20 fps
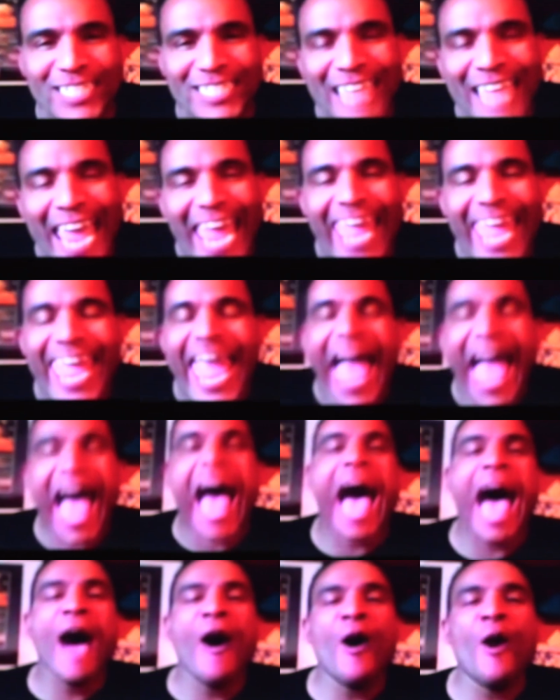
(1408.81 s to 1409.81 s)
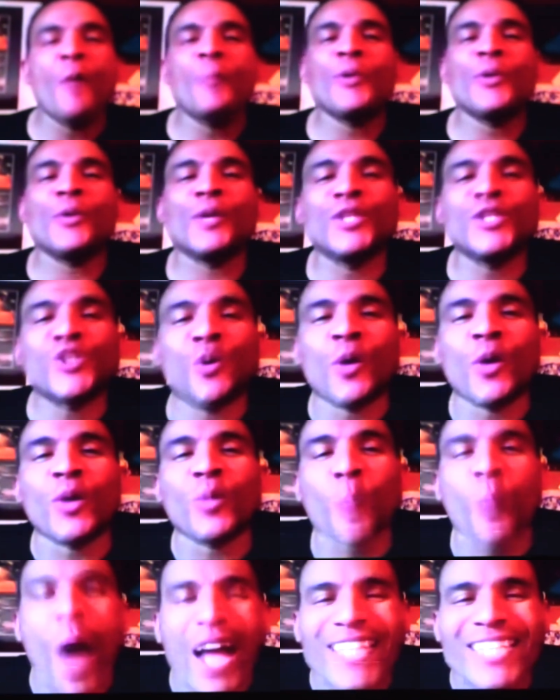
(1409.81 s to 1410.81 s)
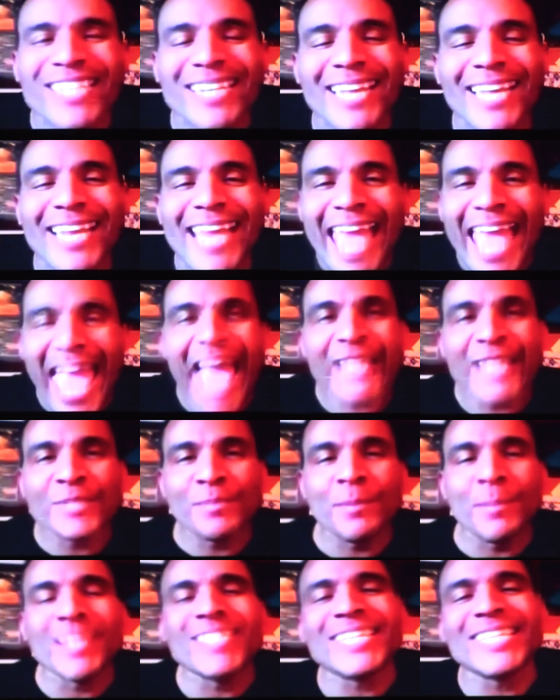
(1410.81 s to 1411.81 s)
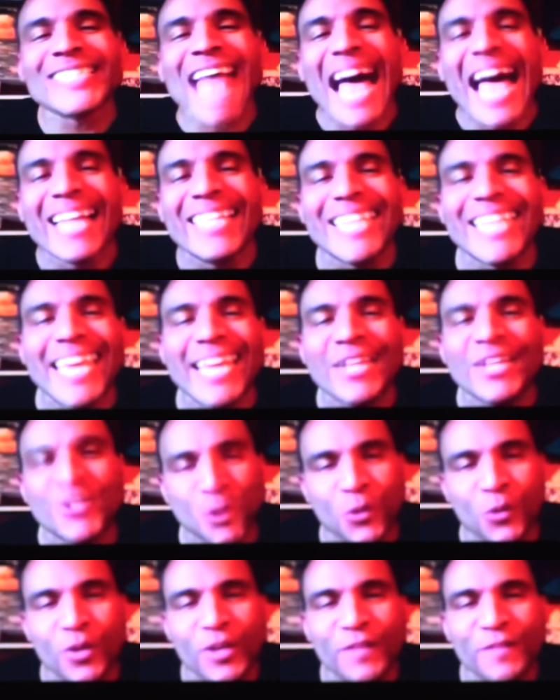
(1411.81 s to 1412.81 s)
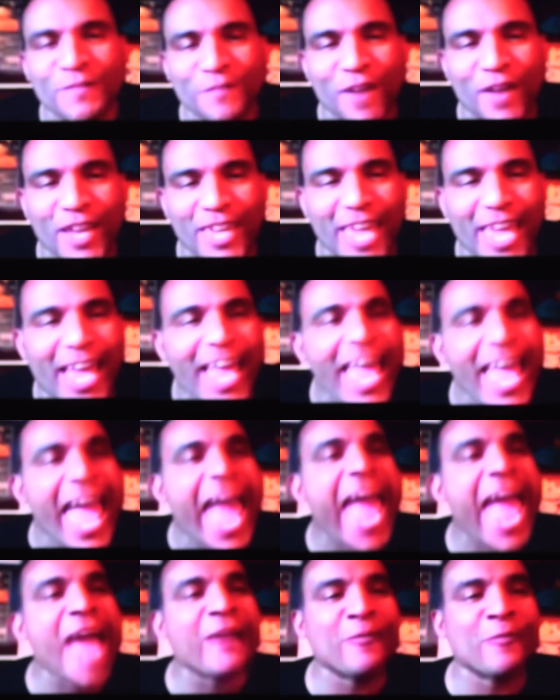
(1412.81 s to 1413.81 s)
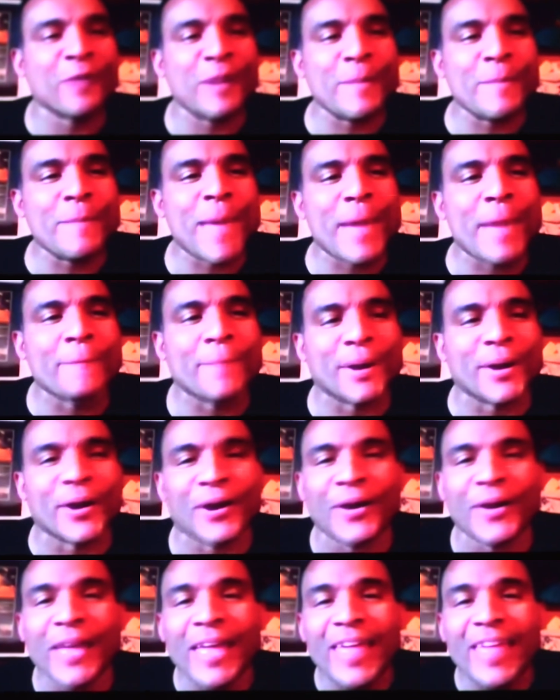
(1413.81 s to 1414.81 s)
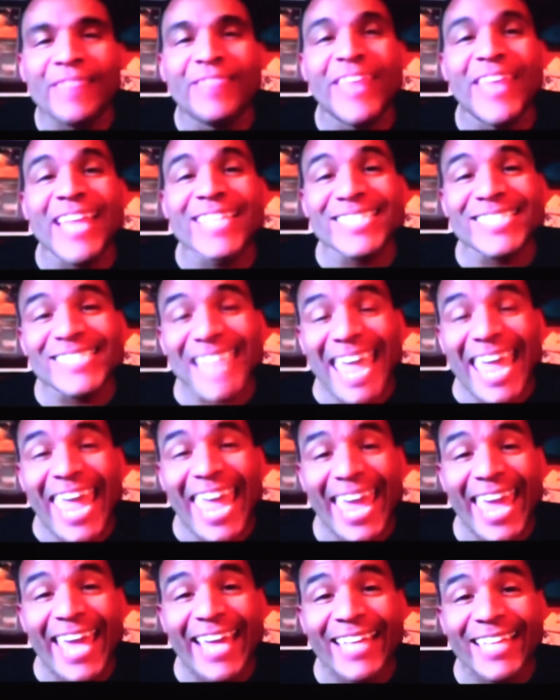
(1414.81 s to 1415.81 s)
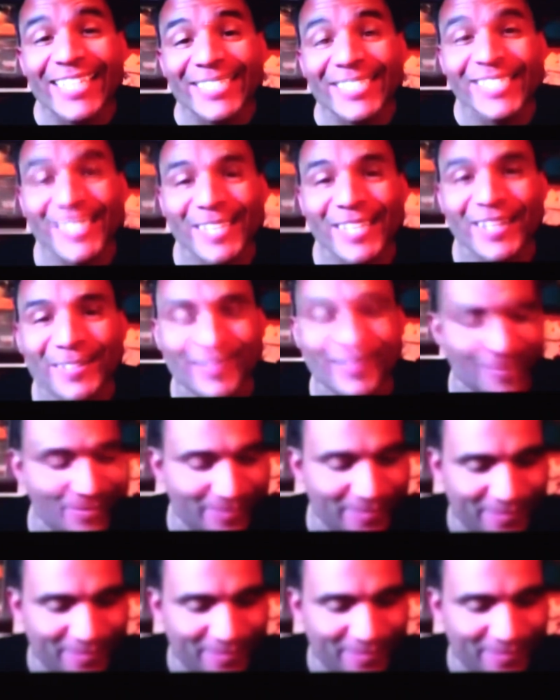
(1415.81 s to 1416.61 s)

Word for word: today. I hope you enjoyed watching it as much as I did doing it for you. And remember, this is... Say